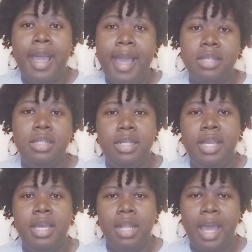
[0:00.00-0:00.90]
i actually
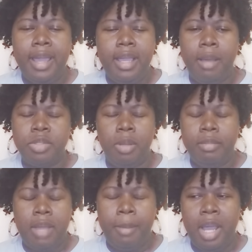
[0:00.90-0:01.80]
did like um, so
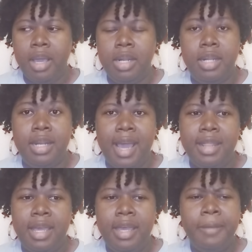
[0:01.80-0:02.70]
i'm, I'm not going to deny
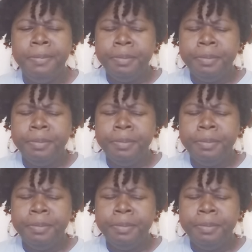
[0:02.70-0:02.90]
that